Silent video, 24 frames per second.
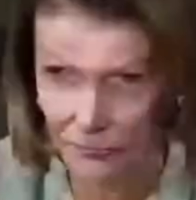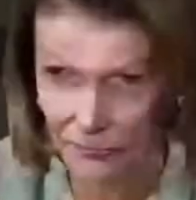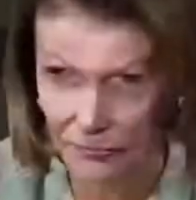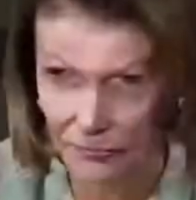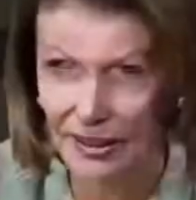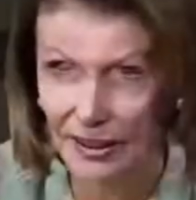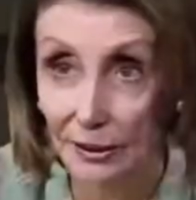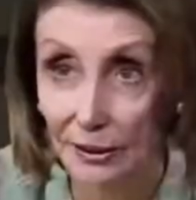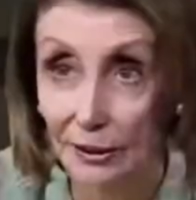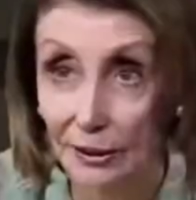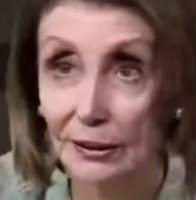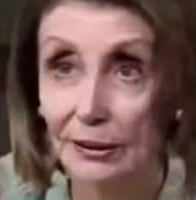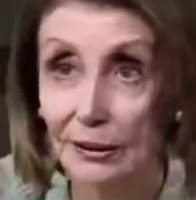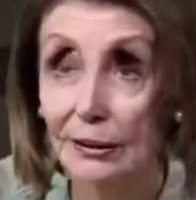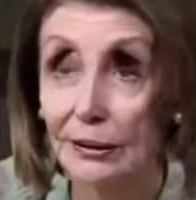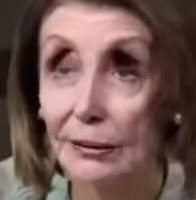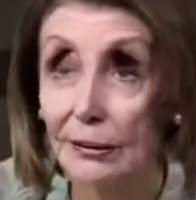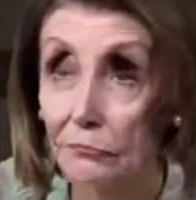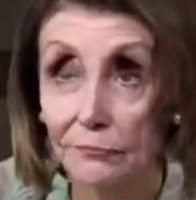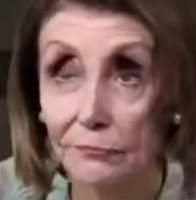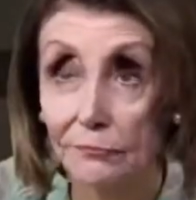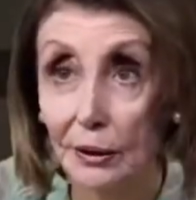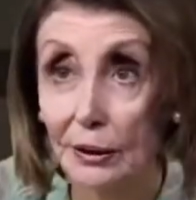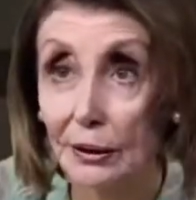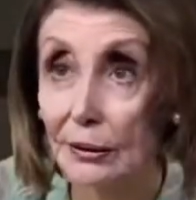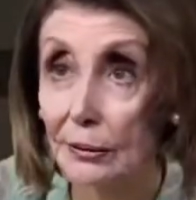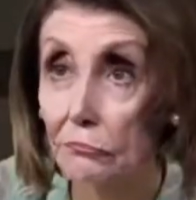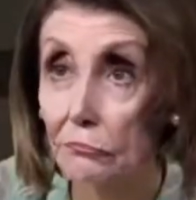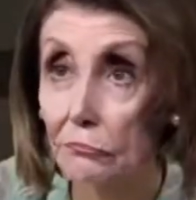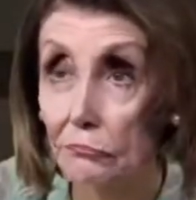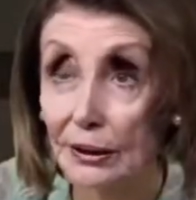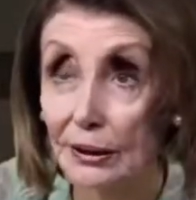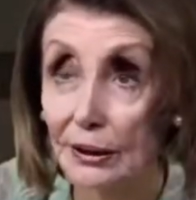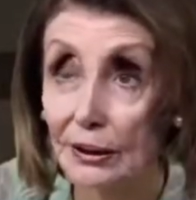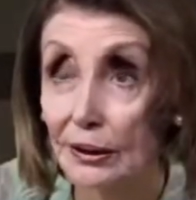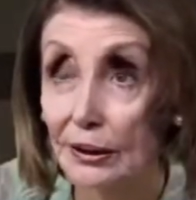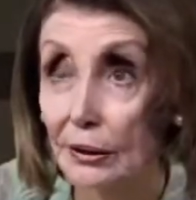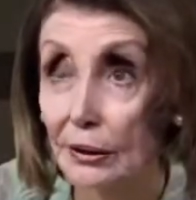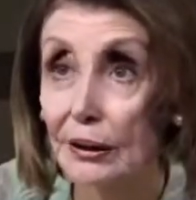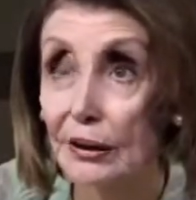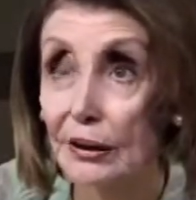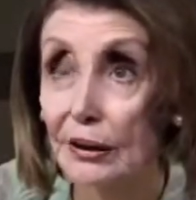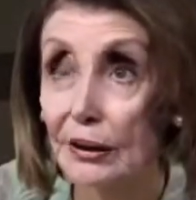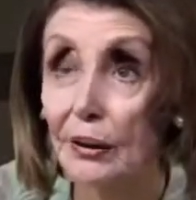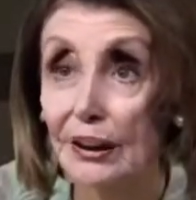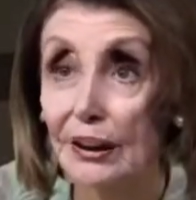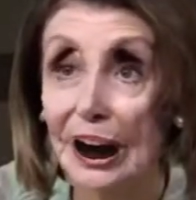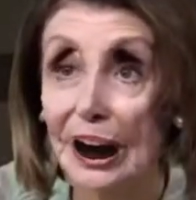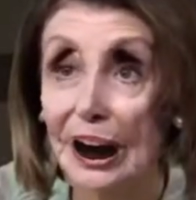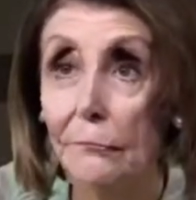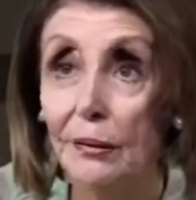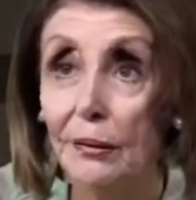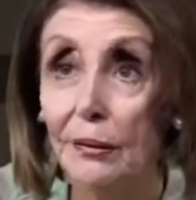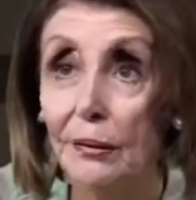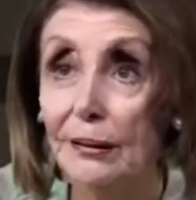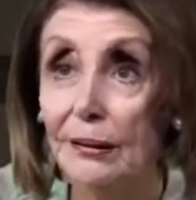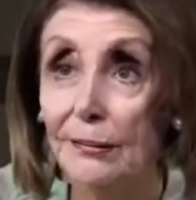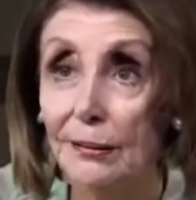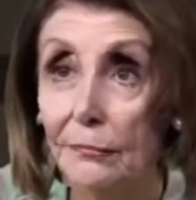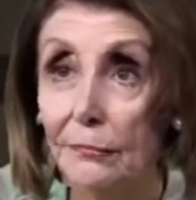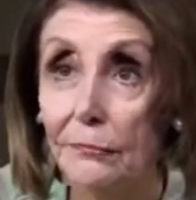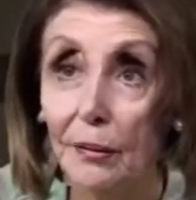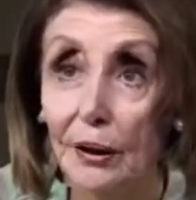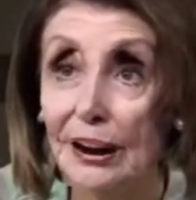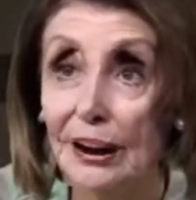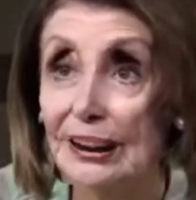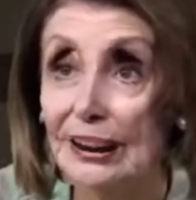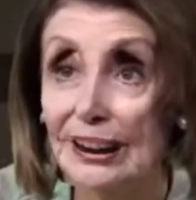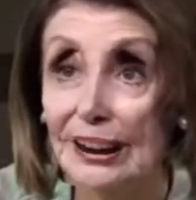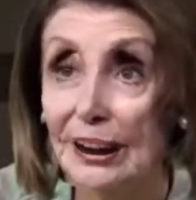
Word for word: Sure soon as you stop running for president.